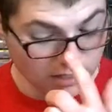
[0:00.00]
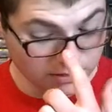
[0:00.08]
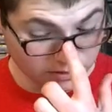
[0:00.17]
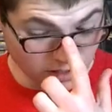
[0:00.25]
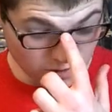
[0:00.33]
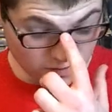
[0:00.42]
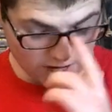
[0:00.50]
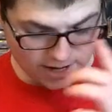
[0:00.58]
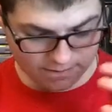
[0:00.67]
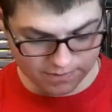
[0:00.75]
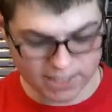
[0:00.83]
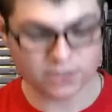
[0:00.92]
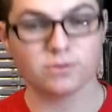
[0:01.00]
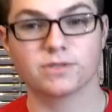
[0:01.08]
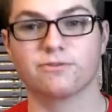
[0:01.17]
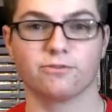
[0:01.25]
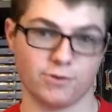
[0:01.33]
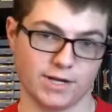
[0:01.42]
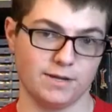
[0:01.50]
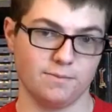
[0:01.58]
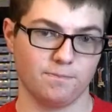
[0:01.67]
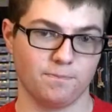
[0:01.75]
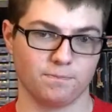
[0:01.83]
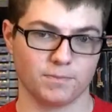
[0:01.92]
So this was free.
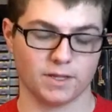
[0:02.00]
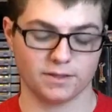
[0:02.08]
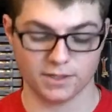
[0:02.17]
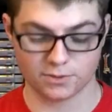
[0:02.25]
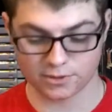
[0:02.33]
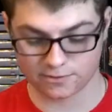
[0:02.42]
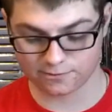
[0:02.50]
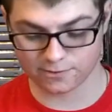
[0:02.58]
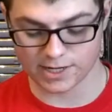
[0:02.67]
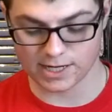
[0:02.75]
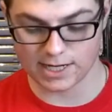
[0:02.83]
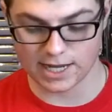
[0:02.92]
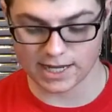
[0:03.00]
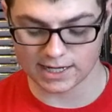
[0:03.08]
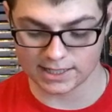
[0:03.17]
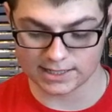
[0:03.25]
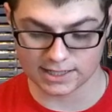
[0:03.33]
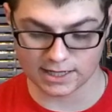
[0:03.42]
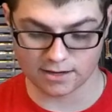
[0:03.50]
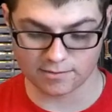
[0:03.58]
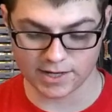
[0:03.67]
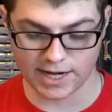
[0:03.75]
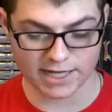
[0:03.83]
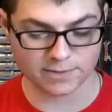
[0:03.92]
This was free, and it's
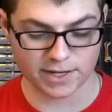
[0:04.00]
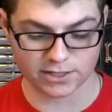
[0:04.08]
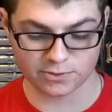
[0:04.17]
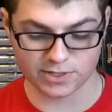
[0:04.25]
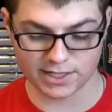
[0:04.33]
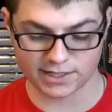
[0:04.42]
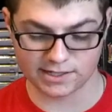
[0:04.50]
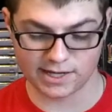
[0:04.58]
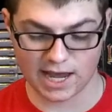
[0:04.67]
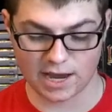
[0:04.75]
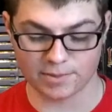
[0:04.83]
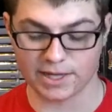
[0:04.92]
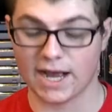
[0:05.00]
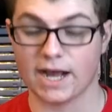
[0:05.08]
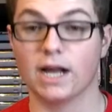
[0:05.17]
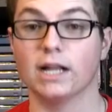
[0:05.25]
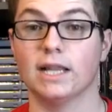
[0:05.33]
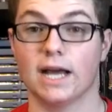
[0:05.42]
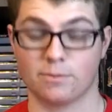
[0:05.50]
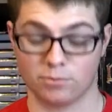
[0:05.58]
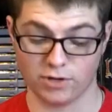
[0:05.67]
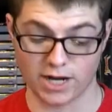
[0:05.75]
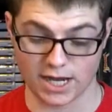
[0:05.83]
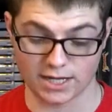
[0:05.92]
an Xbox 360 game that got a lot of
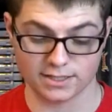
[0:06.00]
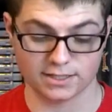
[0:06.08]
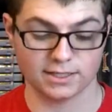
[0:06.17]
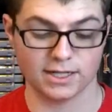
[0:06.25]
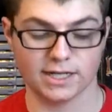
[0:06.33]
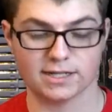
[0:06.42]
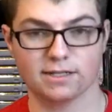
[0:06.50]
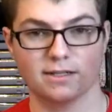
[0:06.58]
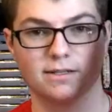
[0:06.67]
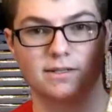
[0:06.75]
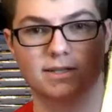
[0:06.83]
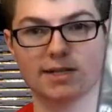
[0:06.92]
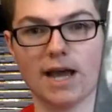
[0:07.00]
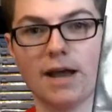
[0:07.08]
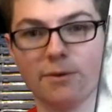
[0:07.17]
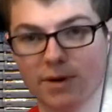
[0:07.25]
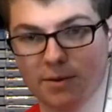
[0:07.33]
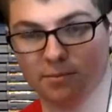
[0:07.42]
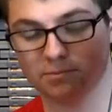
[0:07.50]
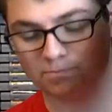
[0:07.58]
praise, and it's Skyrim.